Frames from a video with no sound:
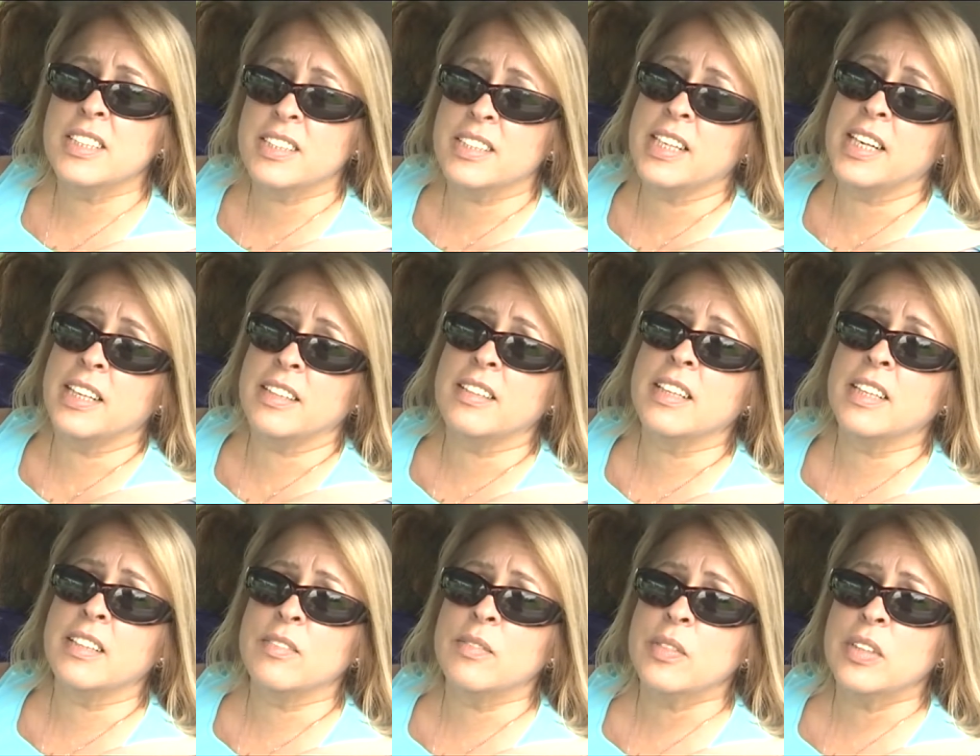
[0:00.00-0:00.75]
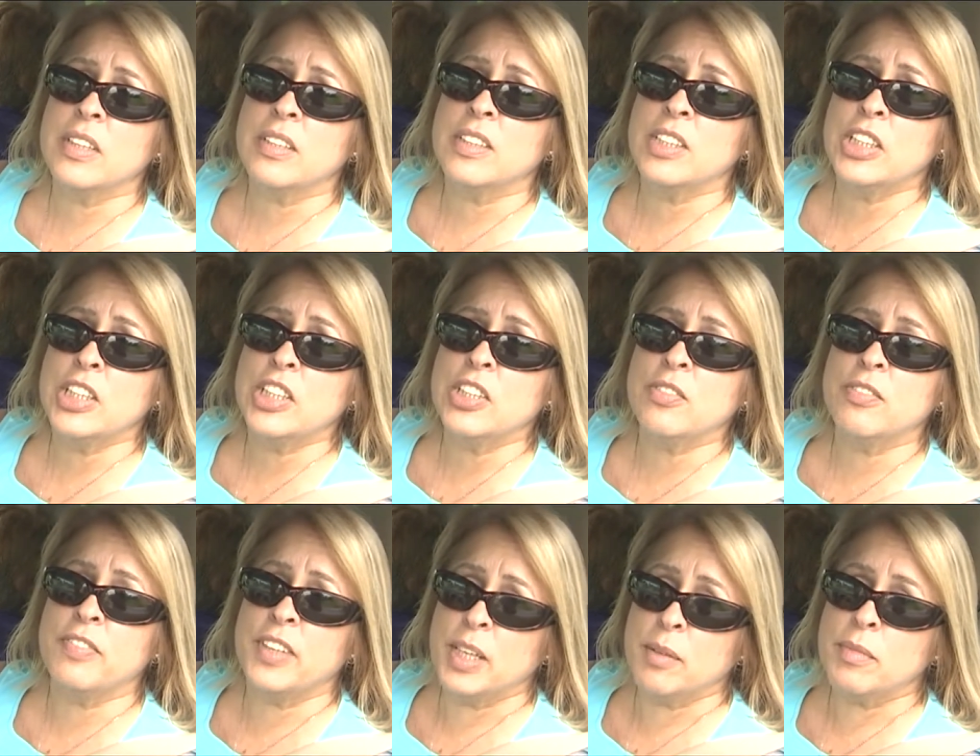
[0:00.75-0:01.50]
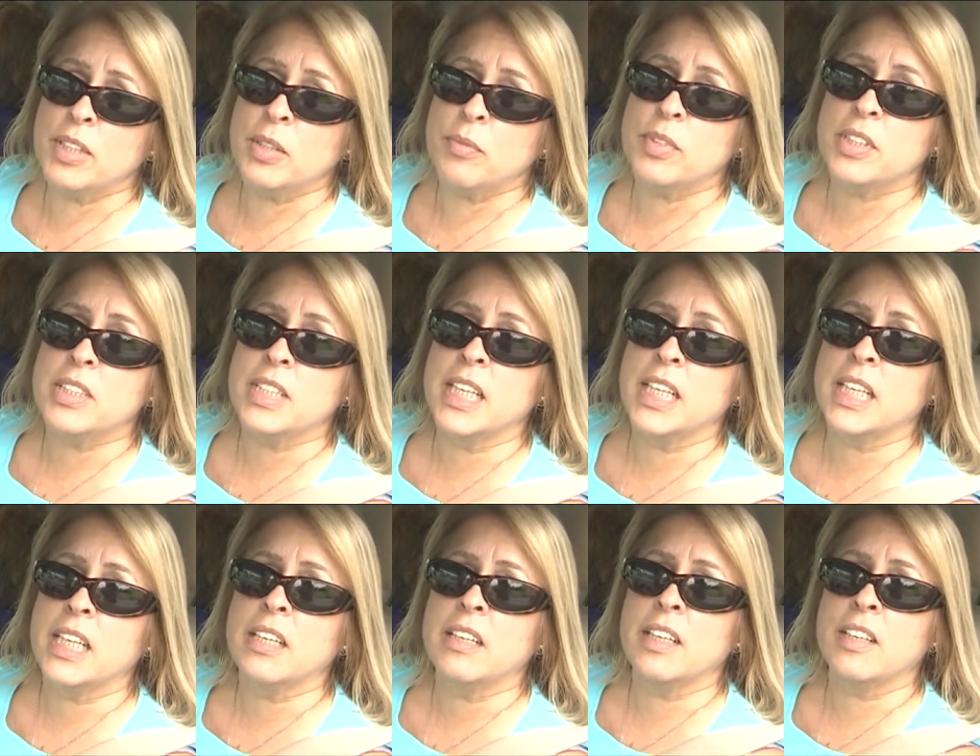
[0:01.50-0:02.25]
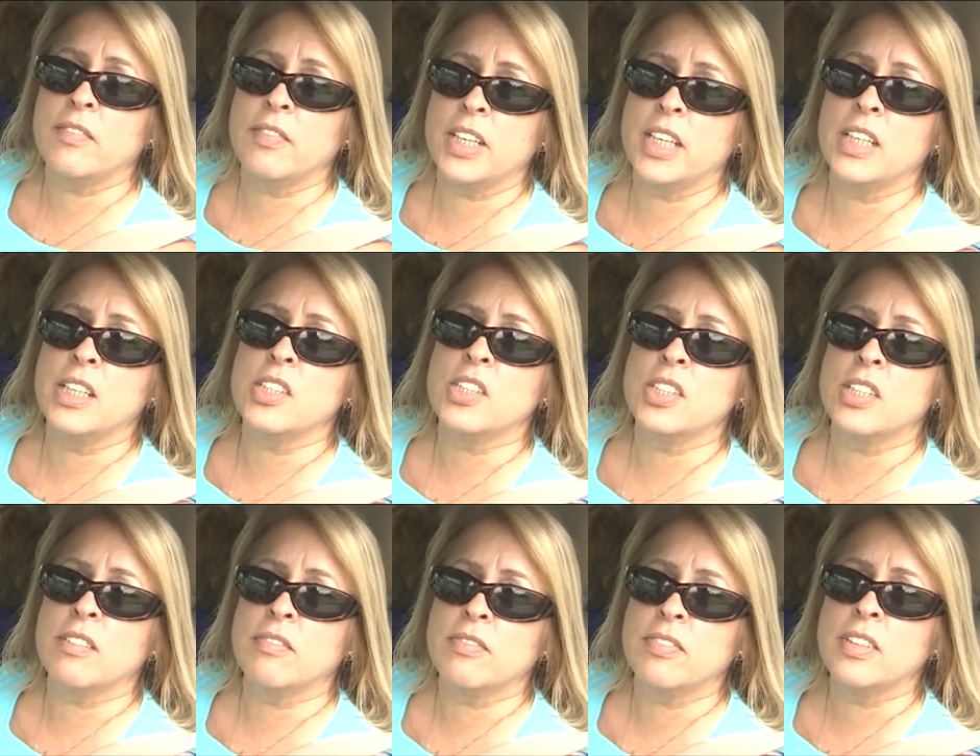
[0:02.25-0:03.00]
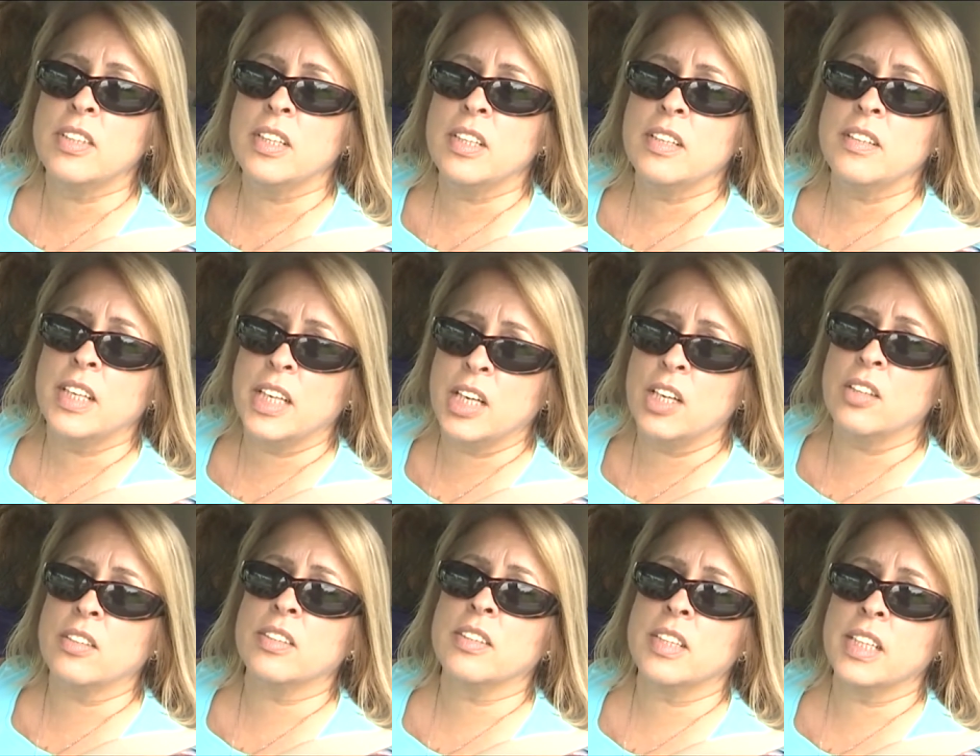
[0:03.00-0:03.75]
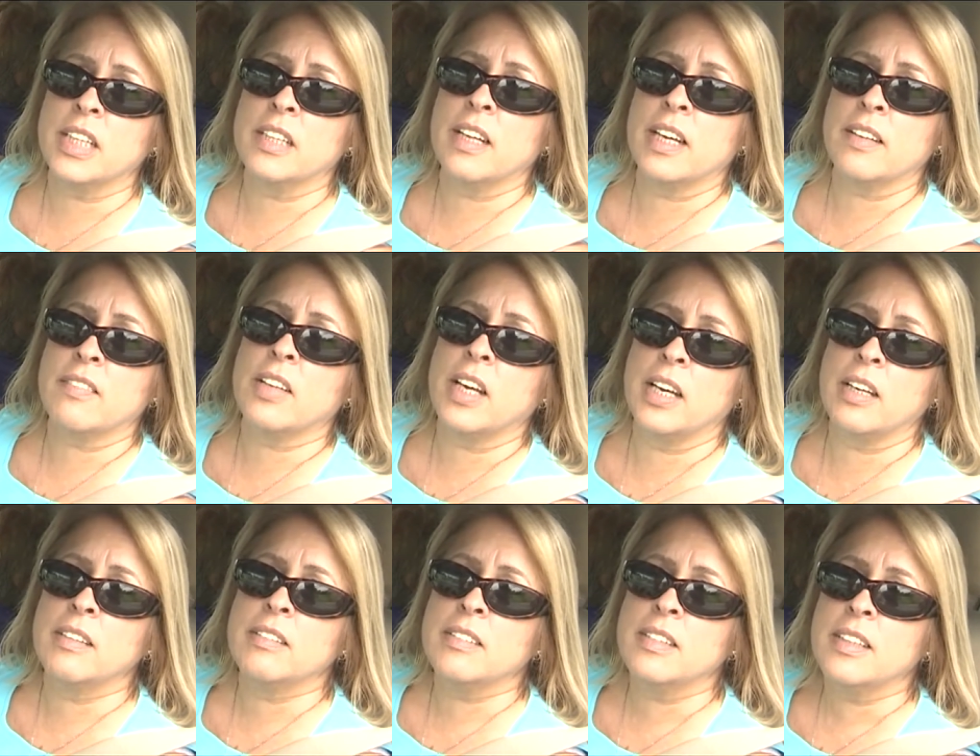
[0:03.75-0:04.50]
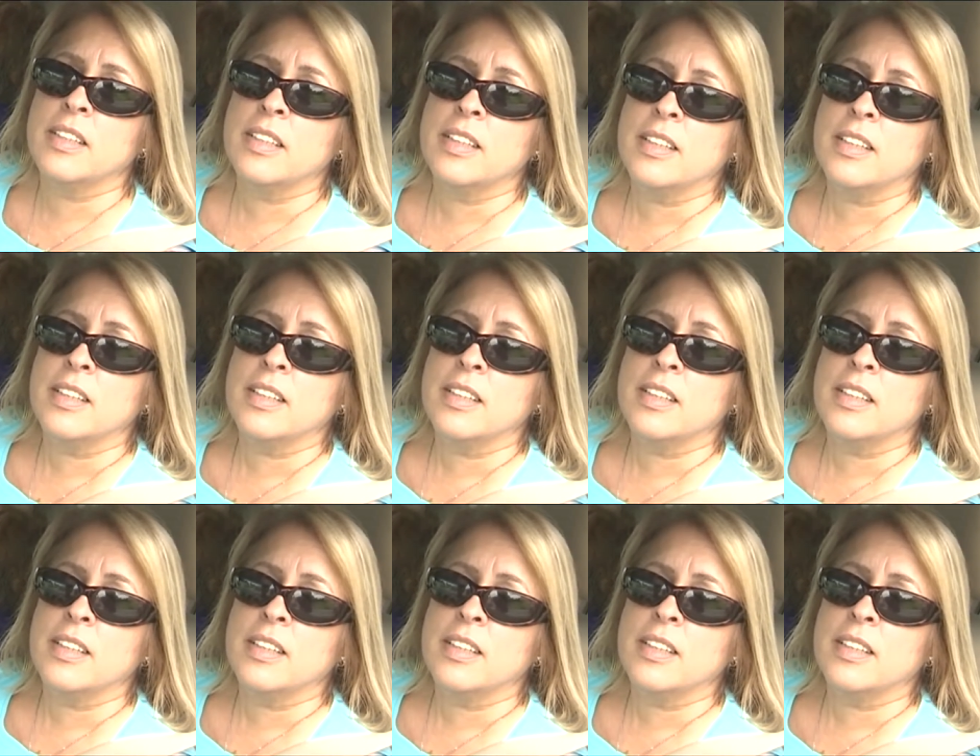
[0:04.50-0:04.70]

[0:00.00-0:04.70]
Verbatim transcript: is sad that, you know, family would take advantage of the elderly like that.